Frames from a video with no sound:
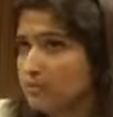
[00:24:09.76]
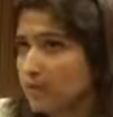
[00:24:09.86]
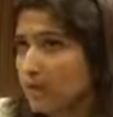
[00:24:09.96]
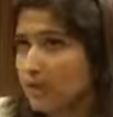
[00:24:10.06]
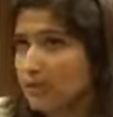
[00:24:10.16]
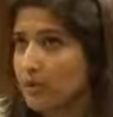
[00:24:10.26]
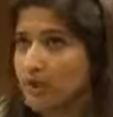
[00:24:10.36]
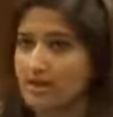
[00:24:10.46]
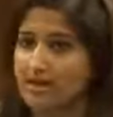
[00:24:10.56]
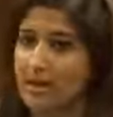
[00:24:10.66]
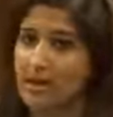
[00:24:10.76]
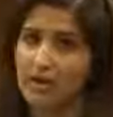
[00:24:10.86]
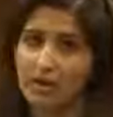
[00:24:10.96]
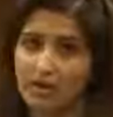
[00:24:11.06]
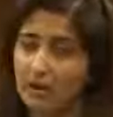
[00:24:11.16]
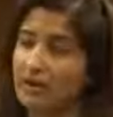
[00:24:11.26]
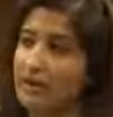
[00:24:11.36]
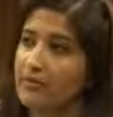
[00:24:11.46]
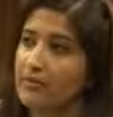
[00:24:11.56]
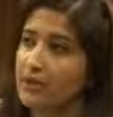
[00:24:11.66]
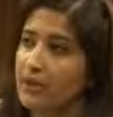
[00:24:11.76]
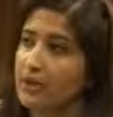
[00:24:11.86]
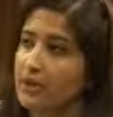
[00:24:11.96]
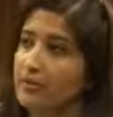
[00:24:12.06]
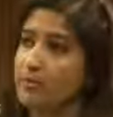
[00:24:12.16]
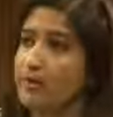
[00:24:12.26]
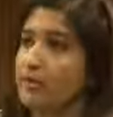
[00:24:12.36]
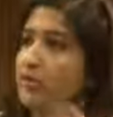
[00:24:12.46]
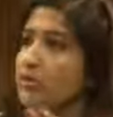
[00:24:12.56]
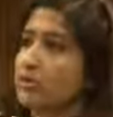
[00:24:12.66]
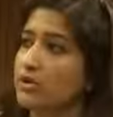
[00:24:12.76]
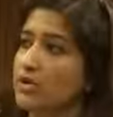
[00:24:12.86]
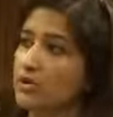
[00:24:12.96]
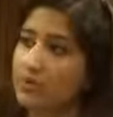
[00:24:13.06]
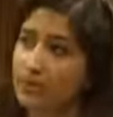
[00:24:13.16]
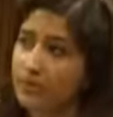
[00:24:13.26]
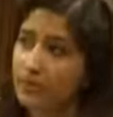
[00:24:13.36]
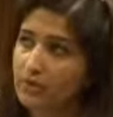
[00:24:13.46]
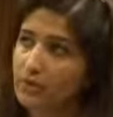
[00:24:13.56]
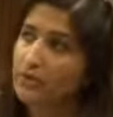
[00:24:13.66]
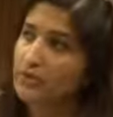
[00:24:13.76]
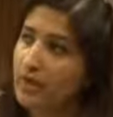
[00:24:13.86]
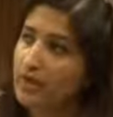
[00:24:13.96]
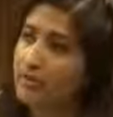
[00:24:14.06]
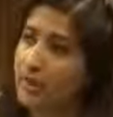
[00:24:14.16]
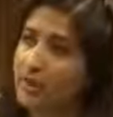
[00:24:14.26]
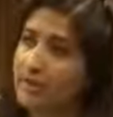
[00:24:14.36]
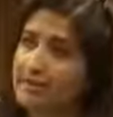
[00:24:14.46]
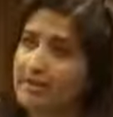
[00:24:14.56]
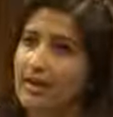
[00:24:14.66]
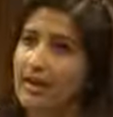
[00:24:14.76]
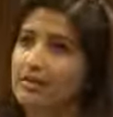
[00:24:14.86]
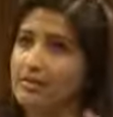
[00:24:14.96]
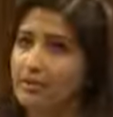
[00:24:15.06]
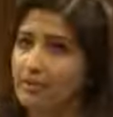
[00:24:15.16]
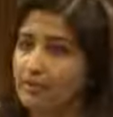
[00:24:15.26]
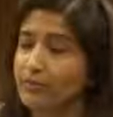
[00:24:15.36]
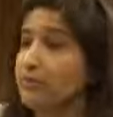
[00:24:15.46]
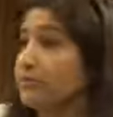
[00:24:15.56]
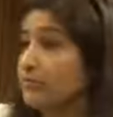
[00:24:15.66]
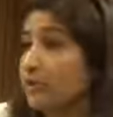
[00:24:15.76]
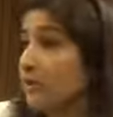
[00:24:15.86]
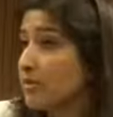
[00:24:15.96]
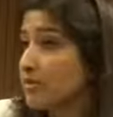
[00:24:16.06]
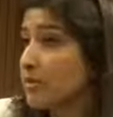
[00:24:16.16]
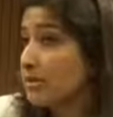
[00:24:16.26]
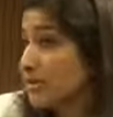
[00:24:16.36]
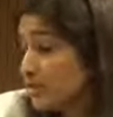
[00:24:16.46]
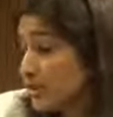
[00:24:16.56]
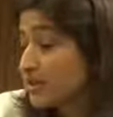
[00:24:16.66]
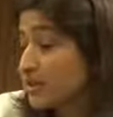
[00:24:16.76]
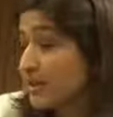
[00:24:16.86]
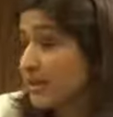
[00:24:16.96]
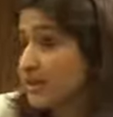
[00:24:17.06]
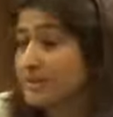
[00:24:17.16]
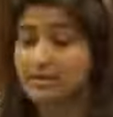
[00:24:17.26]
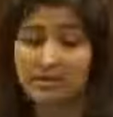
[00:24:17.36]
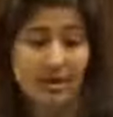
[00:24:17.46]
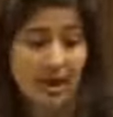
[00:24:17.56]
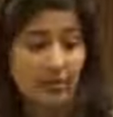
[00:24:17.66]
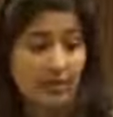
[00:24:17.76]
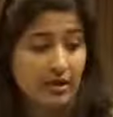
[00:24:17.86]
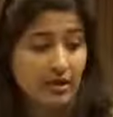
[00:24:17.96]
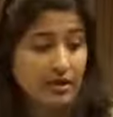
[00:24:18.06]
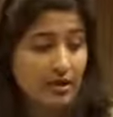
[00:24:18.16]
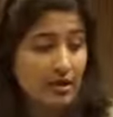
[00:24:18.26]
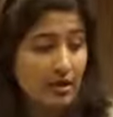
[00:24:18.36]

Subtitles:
So you don't give solution, but you also refuse to talk about it. And the problem is still there and still happening.